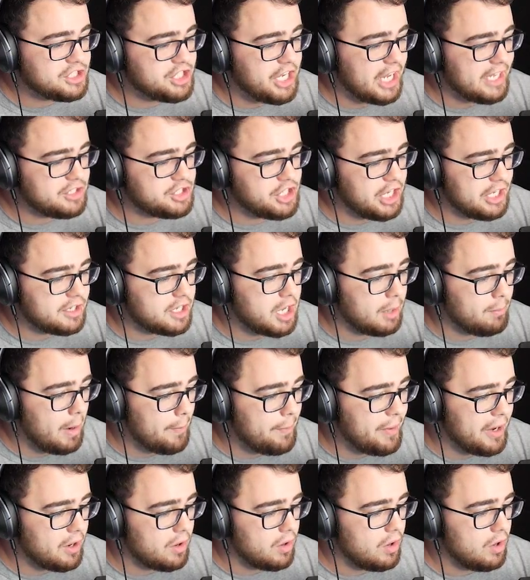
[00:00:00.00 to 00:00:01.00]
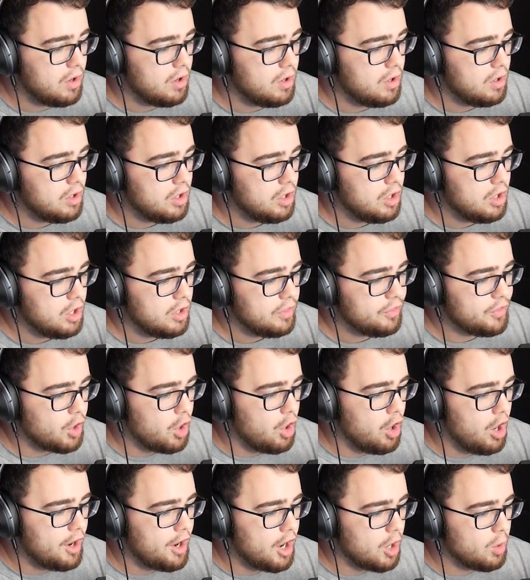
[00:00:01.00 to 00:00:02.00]
Jin! Jin, come up here! They're
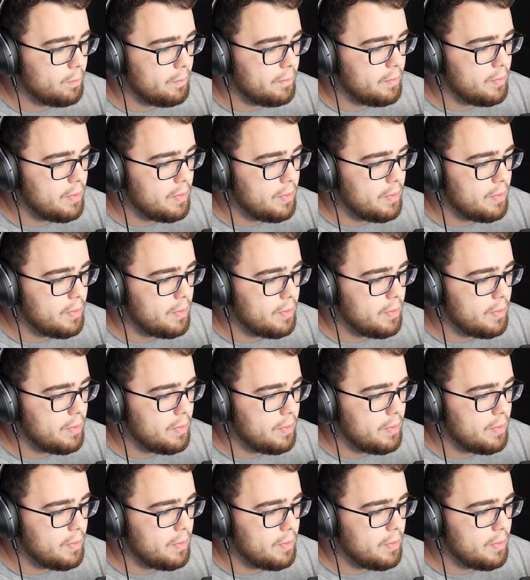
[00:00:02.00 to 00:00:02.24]
on How our. How did